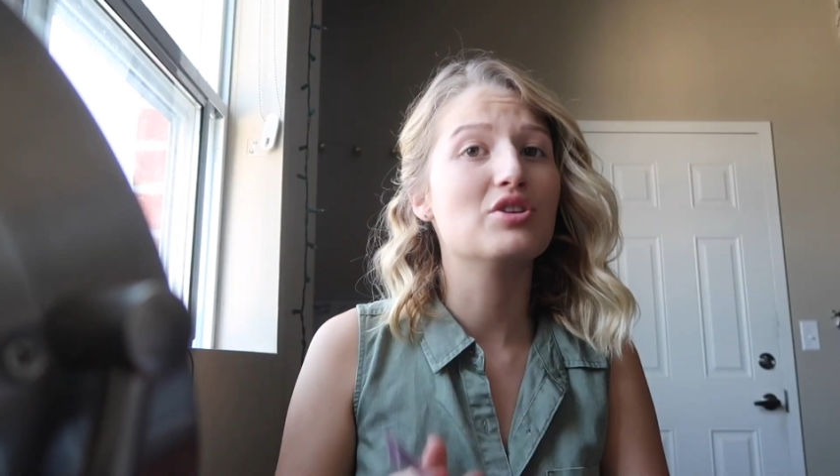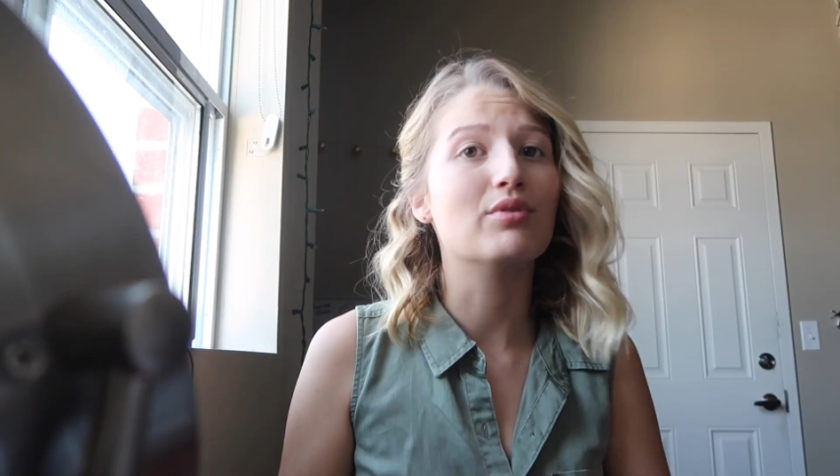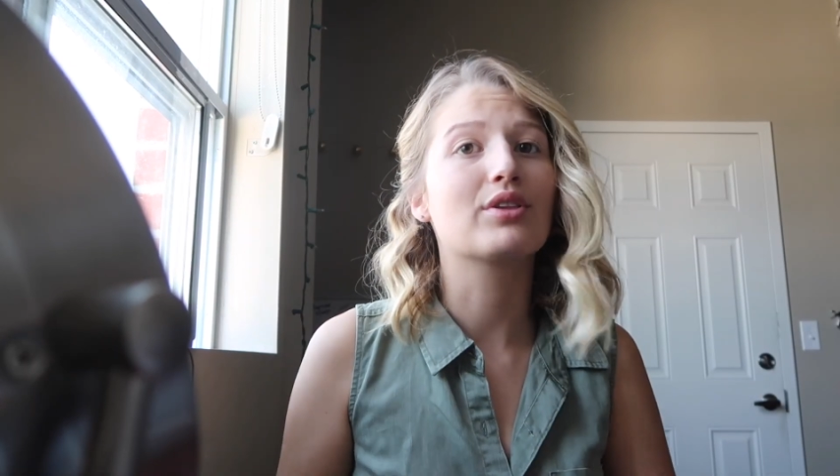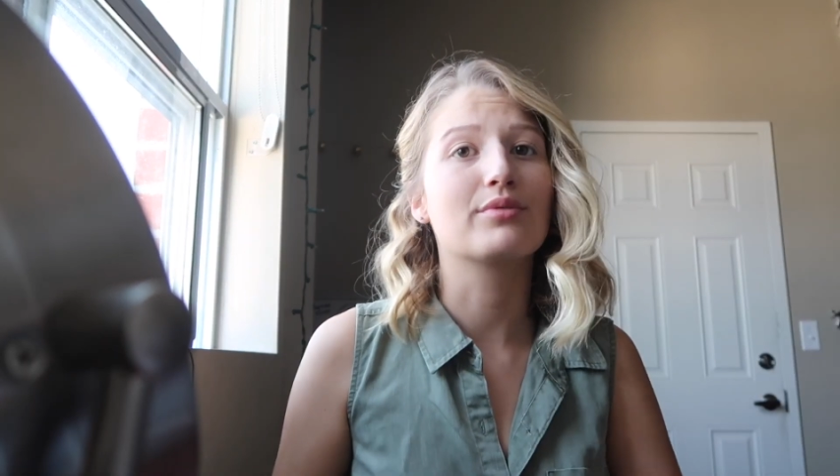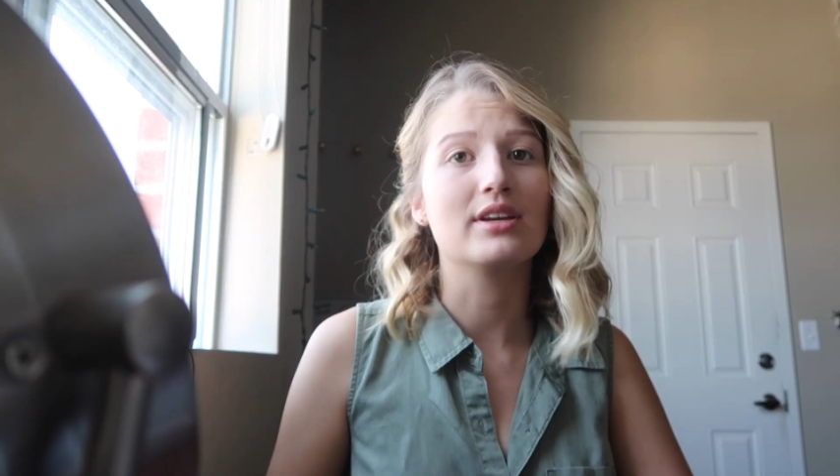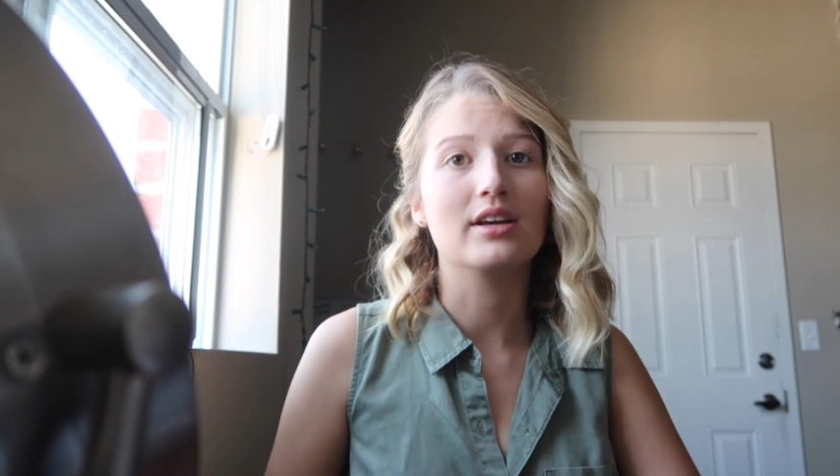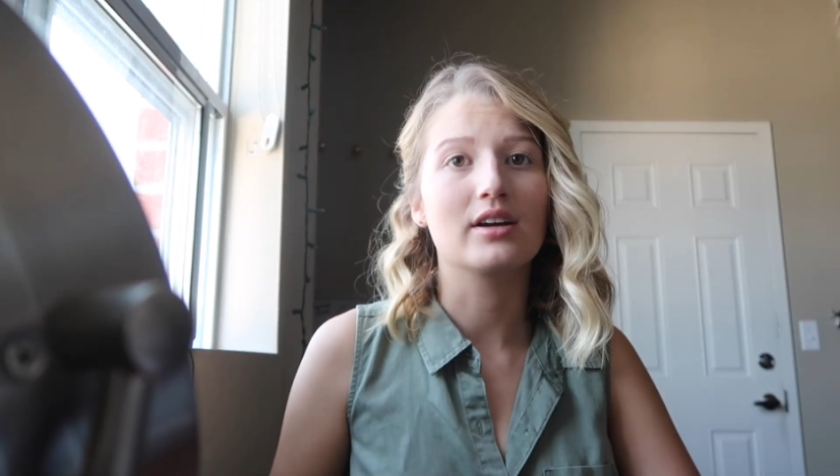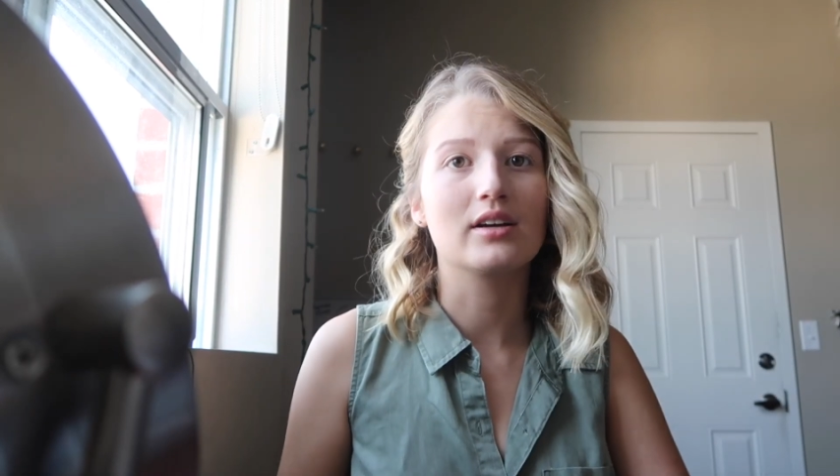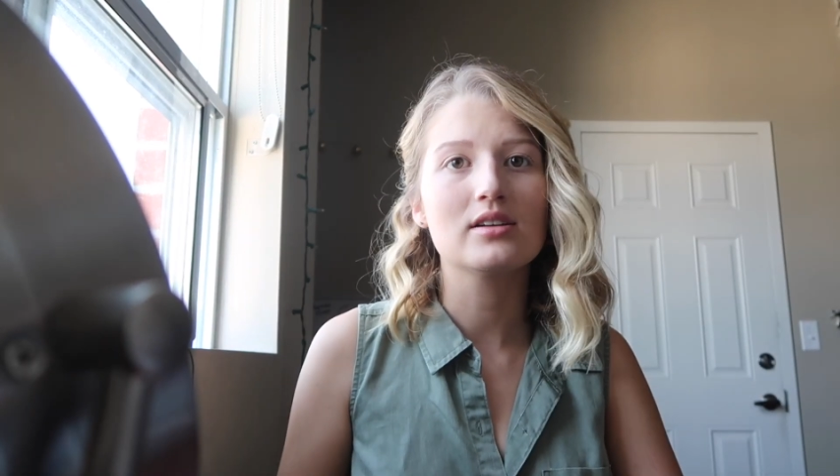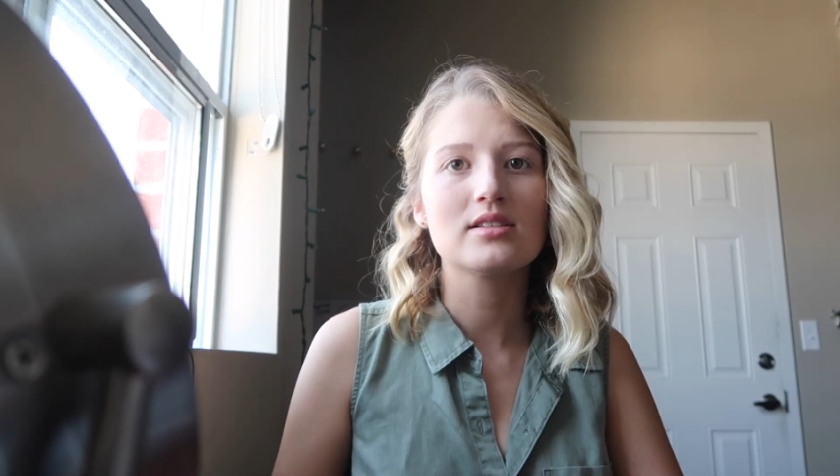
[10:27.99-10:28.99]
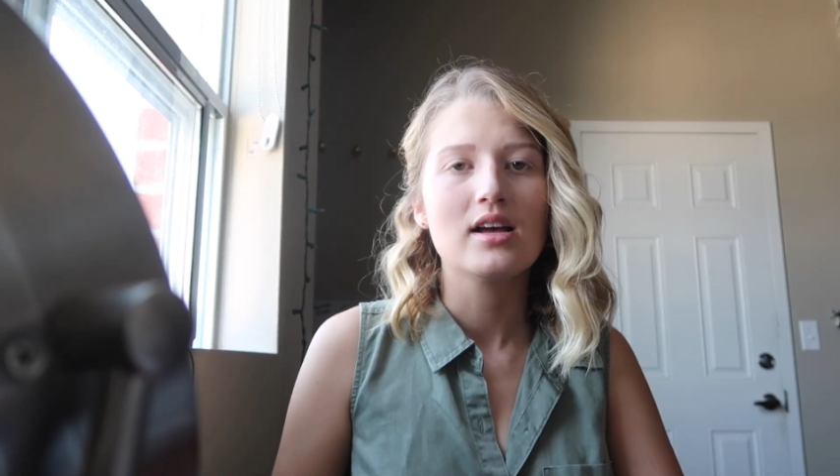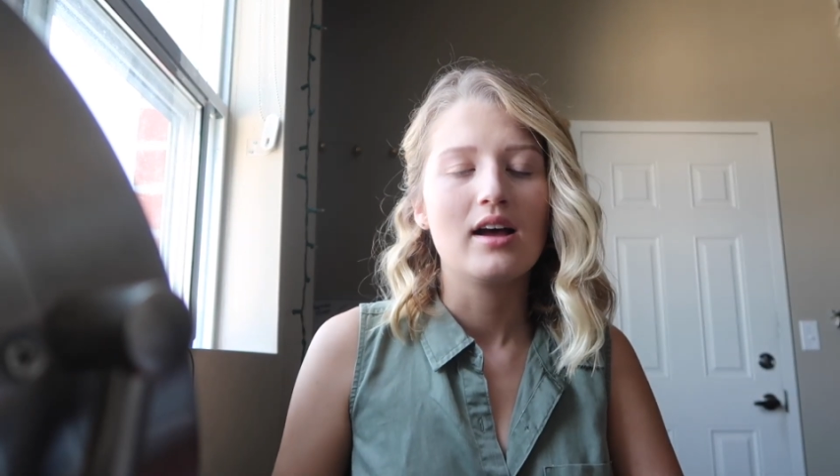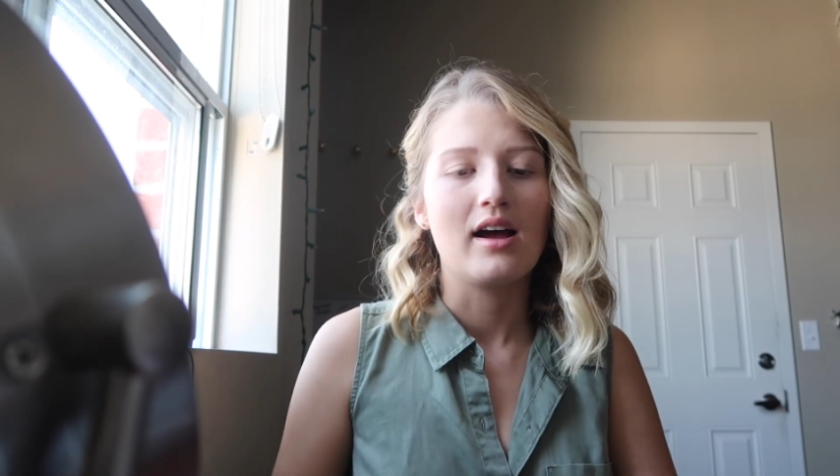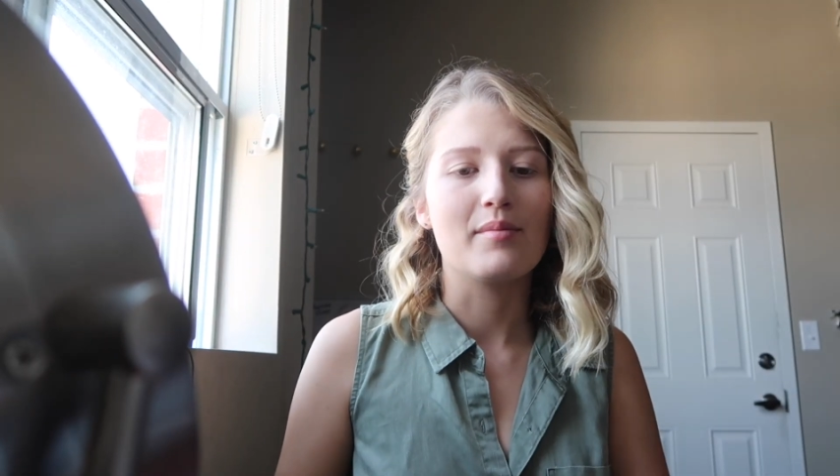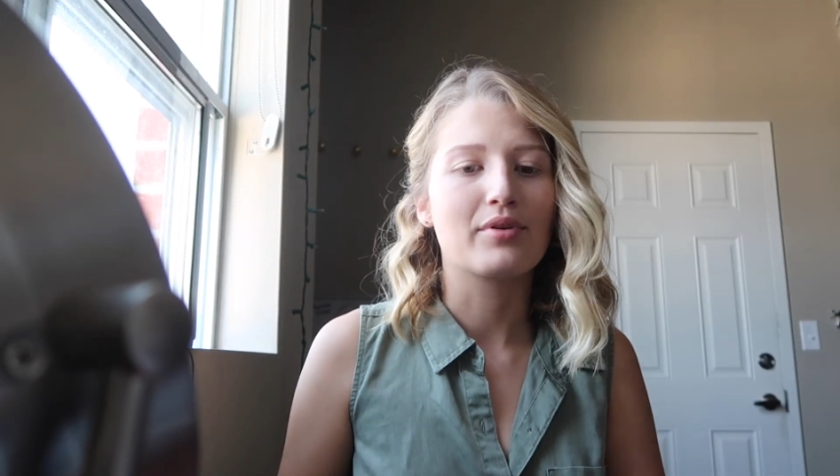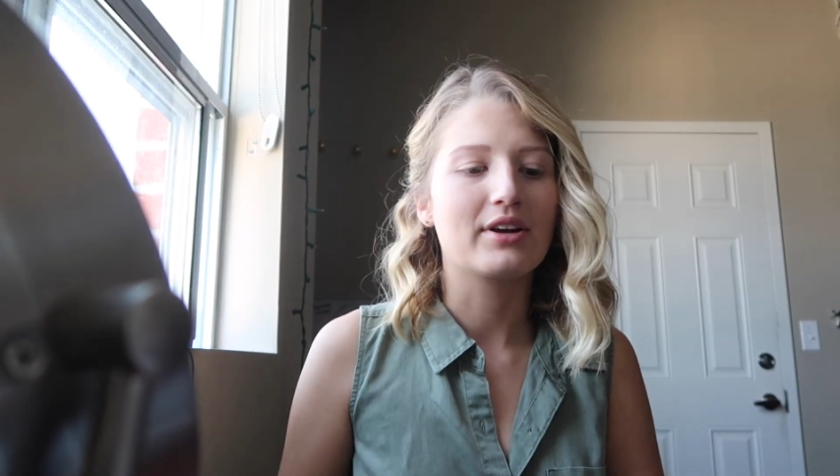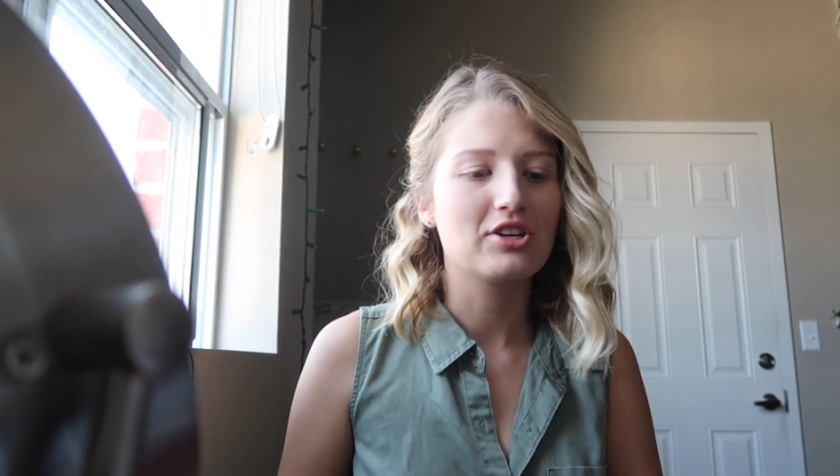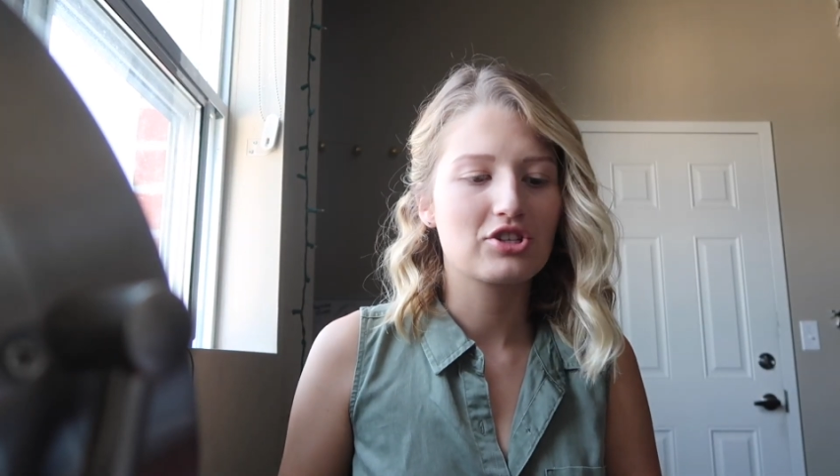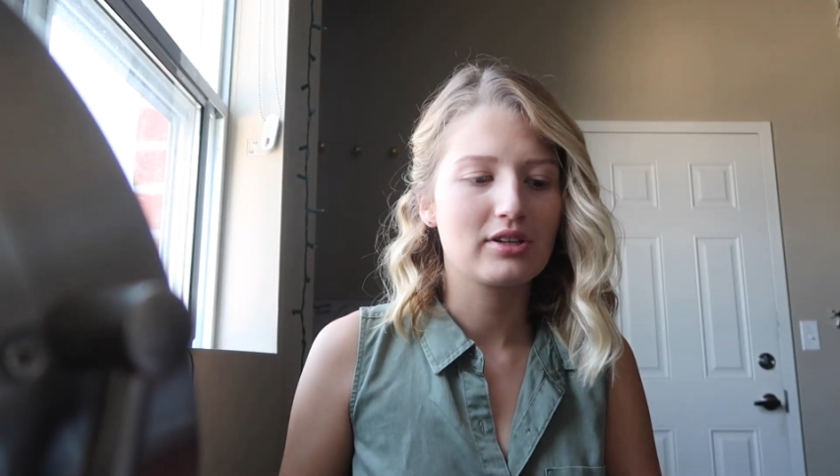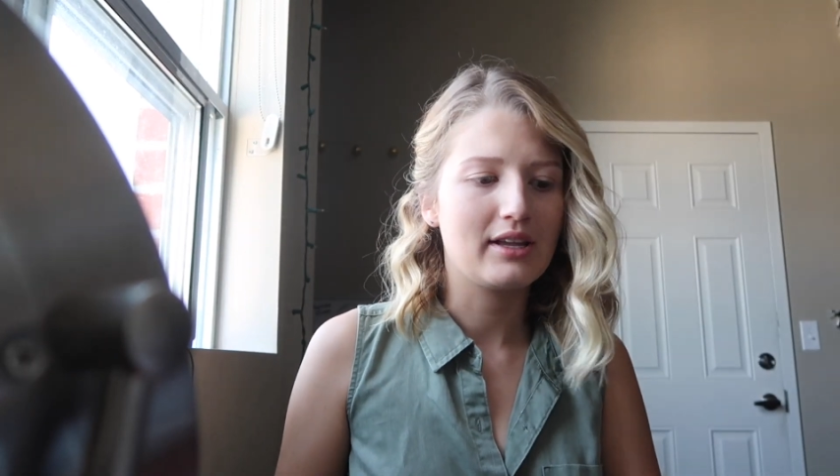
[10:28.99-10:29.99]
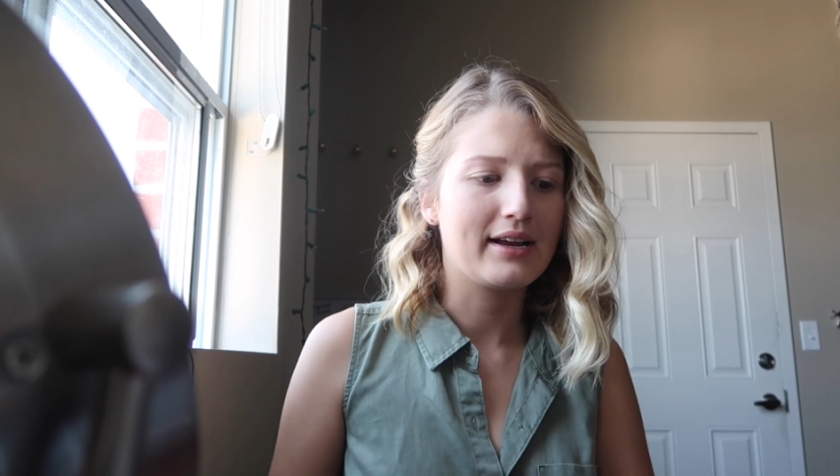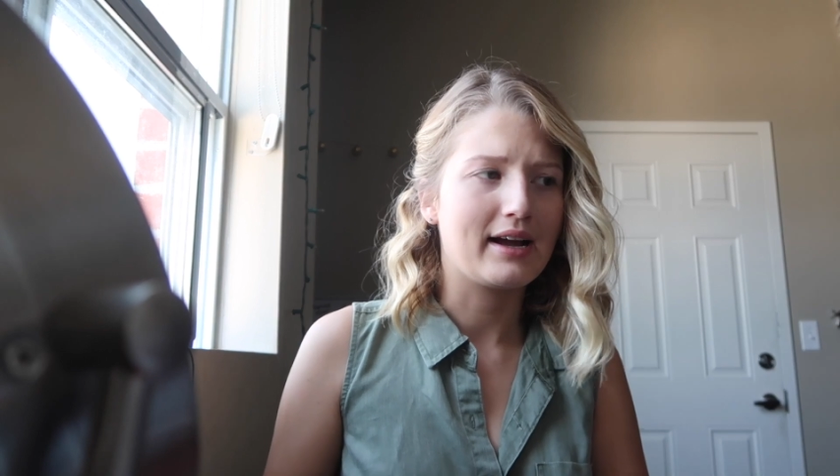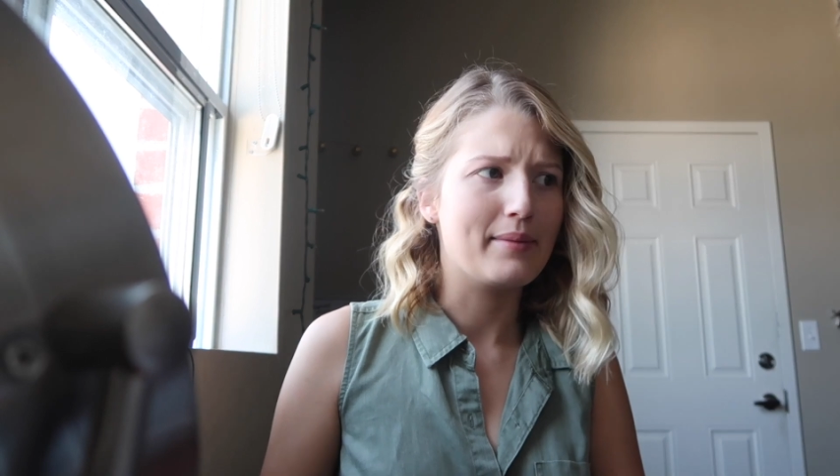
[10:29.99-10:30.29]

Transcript: 2 or 3 years. I'm pretty sure like